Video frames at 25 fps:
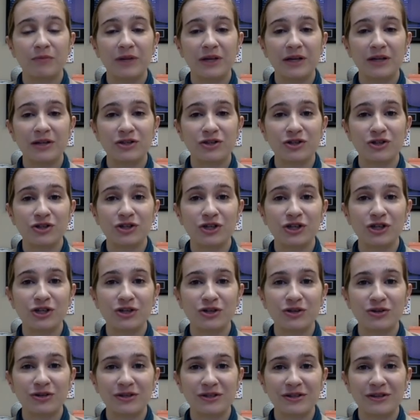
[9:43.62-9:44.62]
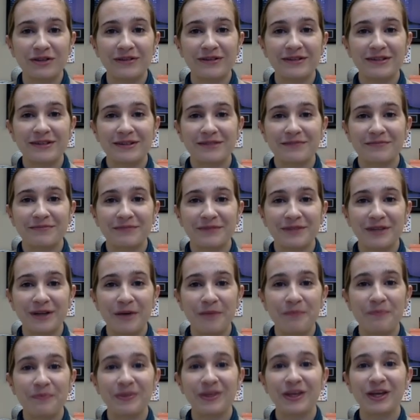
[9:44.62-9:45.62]
in search engine results. So
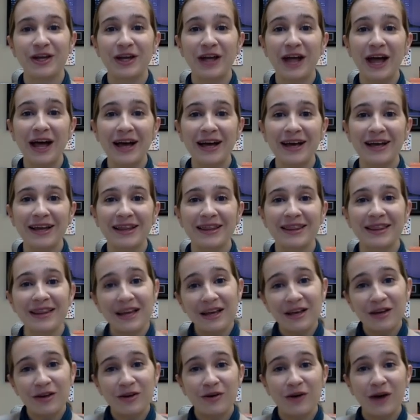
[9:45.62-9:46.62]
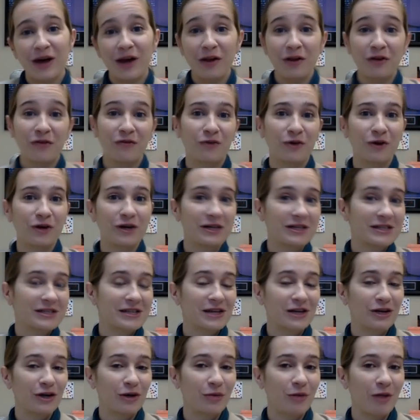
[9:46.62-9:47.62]
good luck. Thank you. I look forward to
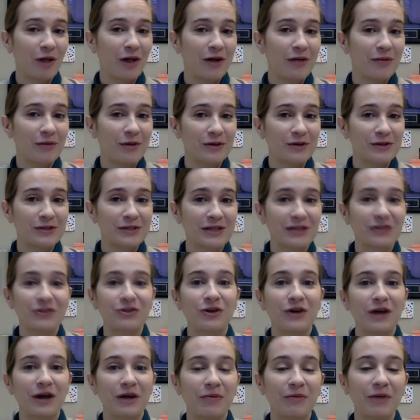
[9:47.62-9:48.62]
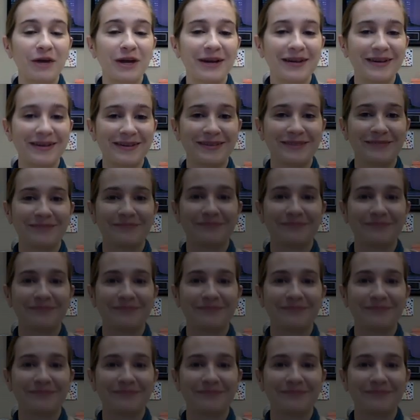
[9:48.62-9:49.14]
seeing your blog posts as you get them written.